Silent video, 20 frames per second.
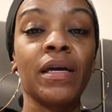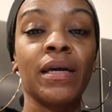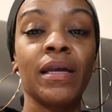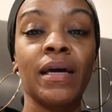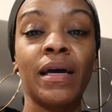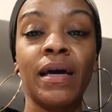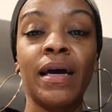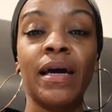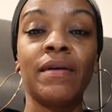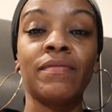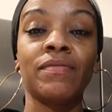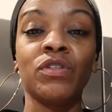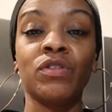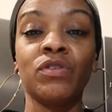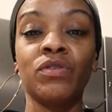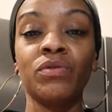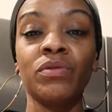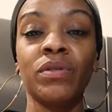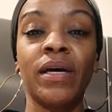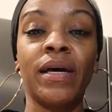And I have to
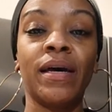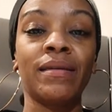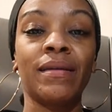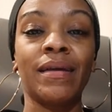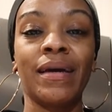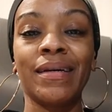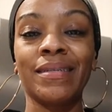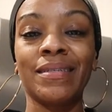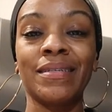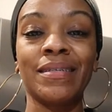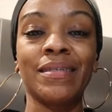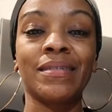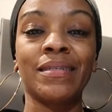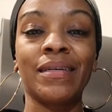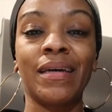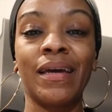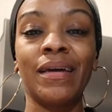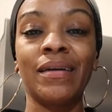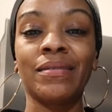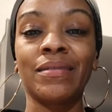do that like six to
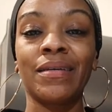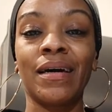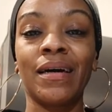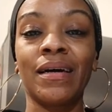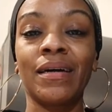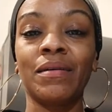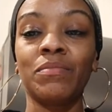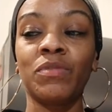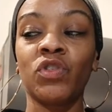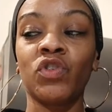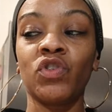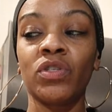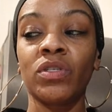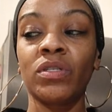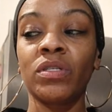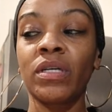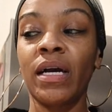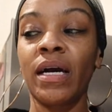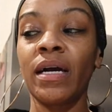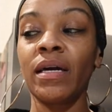eight times,
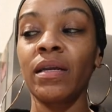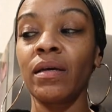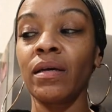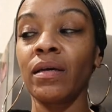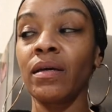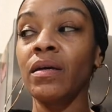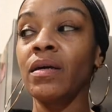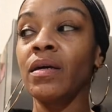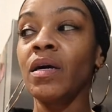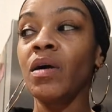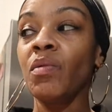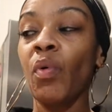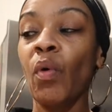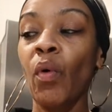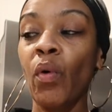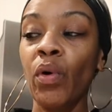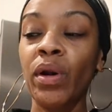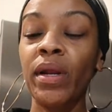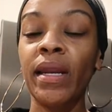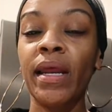just kind of
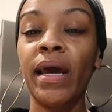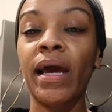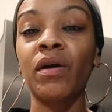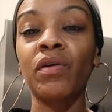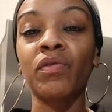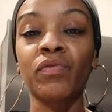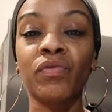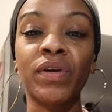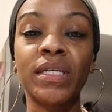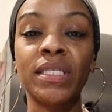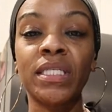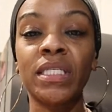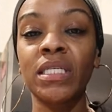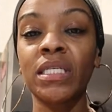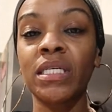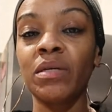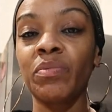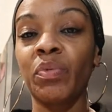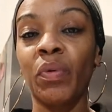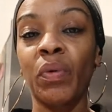pouring it out, rinsing
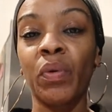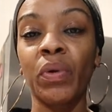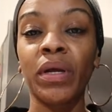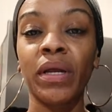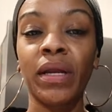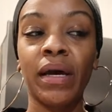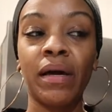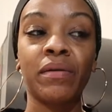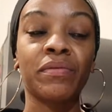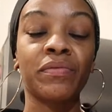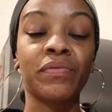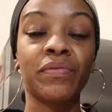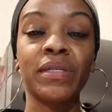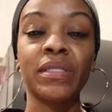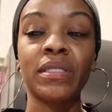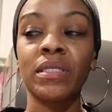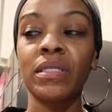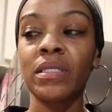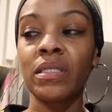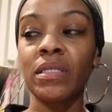it, pouring it out, and
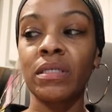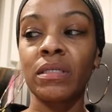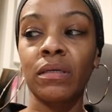rinsing it.